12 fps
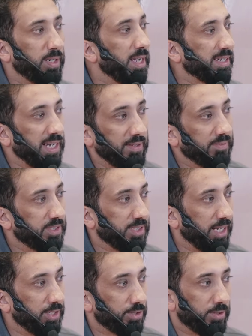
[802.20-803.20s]
I can't even
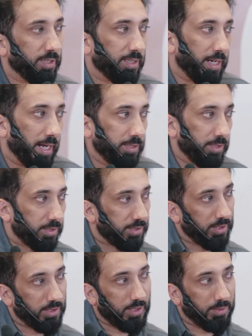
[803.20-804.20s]
stand straight. The guy
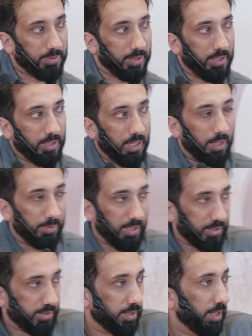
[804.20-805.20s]
he keeps leaning in. I'm
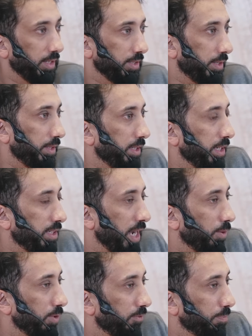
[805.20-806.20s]
like the Leaning
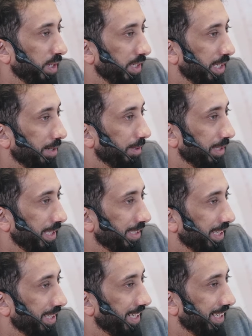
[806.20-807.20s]
Tower of Pisa making
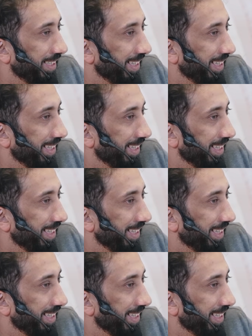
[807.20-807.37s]
salah.